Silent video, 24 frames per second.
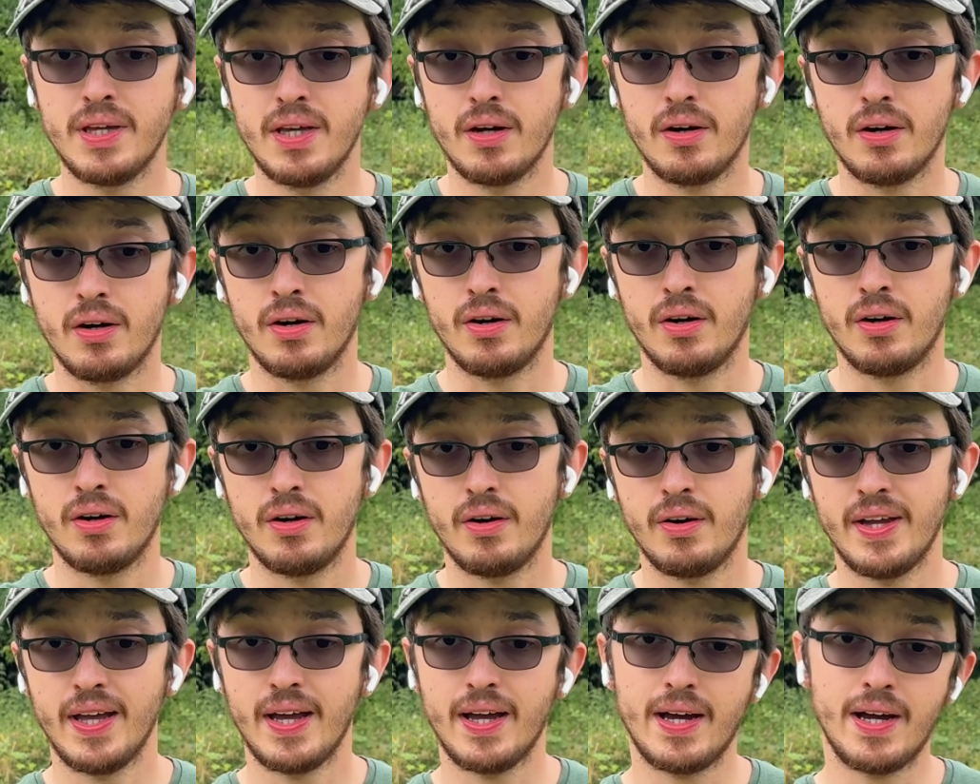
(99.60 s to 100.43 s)

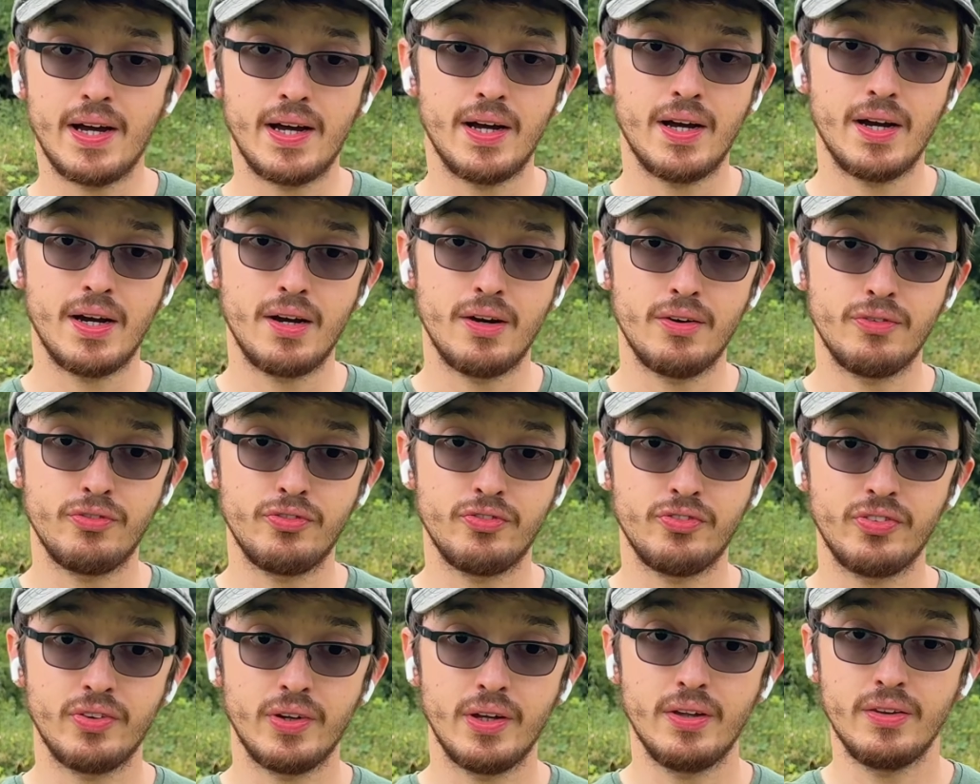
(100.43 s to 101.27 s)
MPR, I
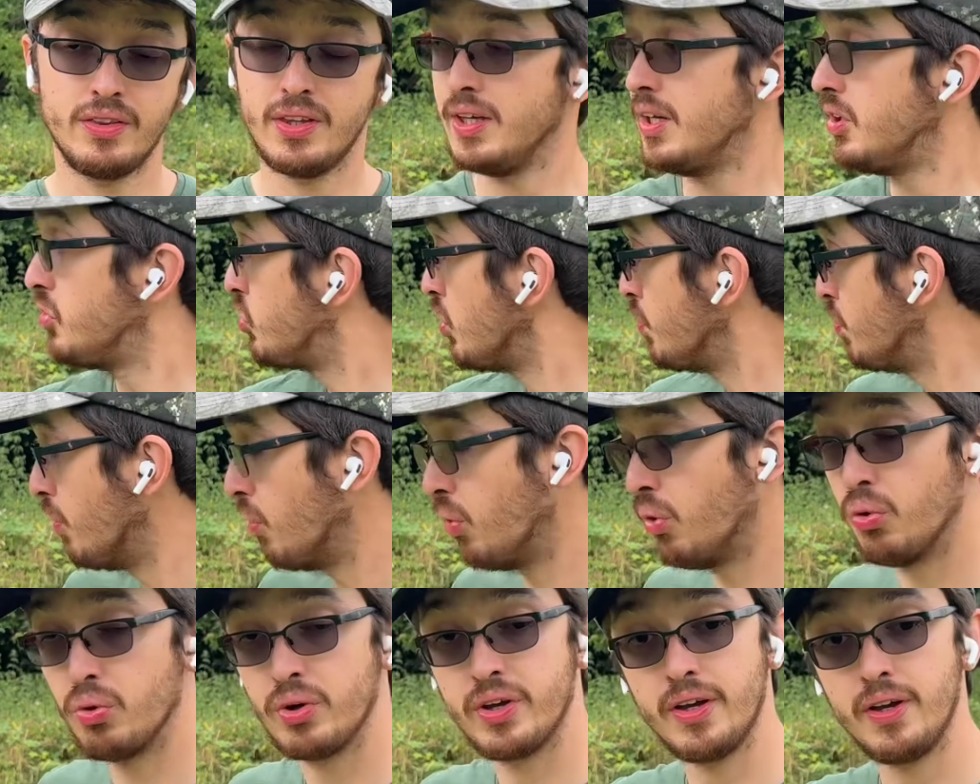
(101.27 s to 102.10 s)
have the
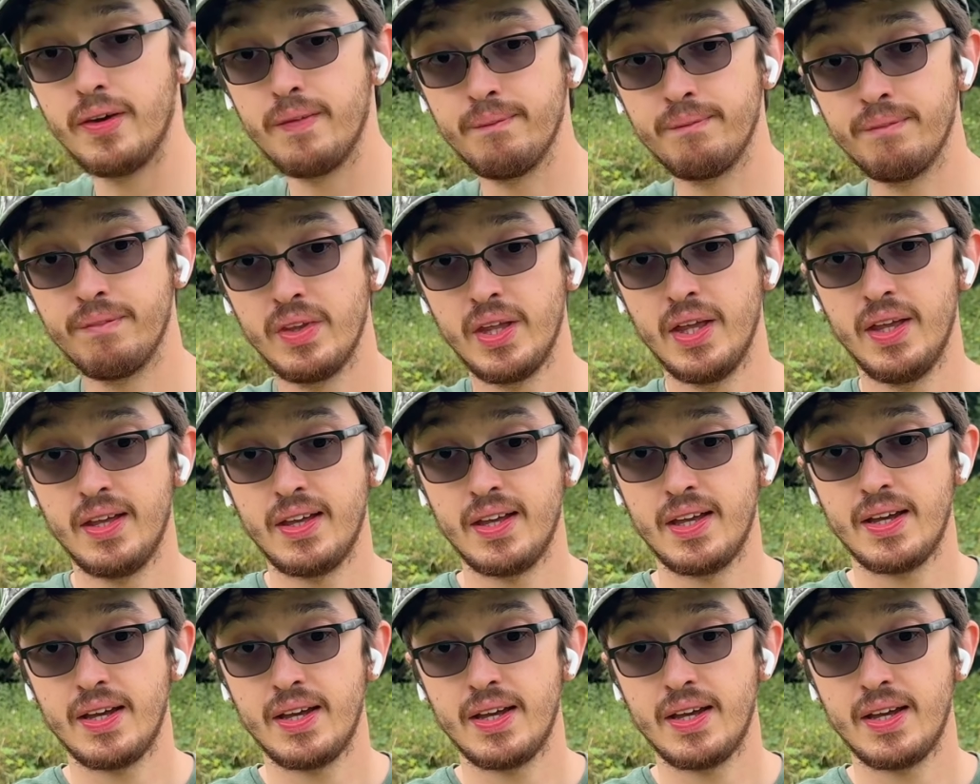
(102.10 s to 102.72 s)
double haul kit